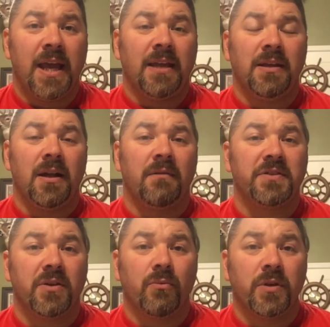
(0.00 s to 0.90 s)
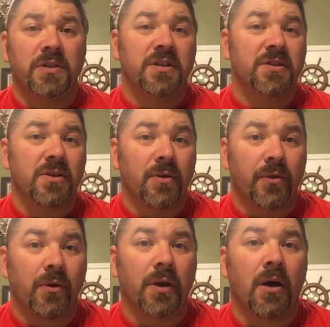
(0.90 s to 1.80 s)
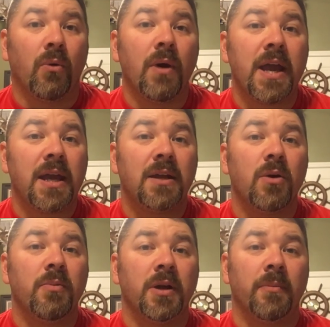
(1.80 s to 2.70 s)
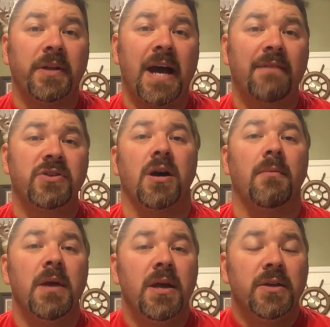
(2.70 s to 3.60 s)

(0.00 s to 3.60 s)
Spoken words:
And then all of a sudden, we were just going to throw it all away and open up a dive shop.